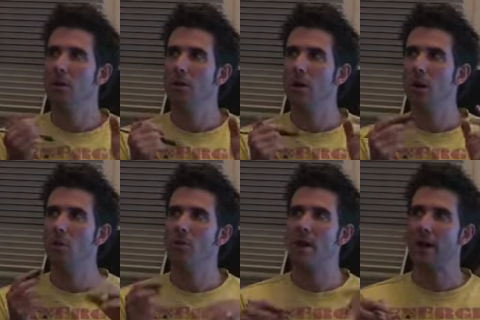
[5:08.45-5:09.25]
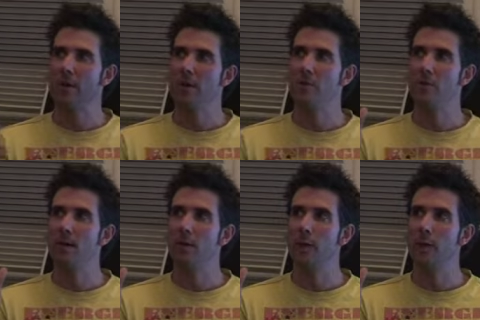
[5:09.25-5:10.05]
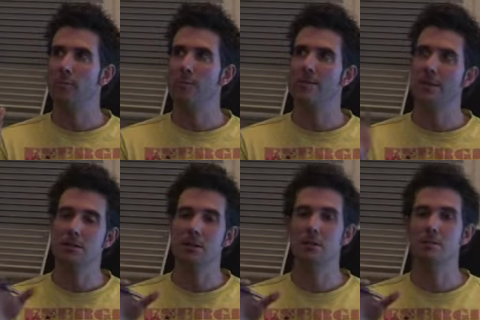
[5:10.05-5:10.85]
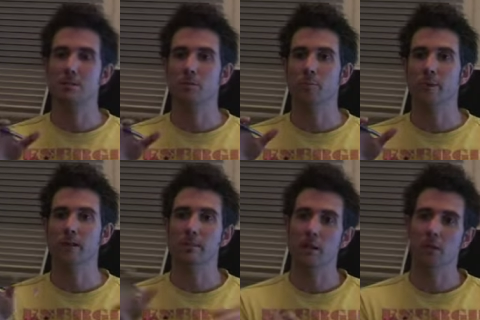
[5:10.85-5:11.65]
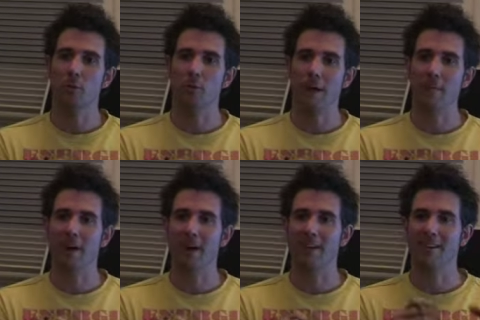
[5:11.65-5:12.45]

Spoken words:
you know, I want the background to be really red, but the skin tones are too pink, so can you pull that back?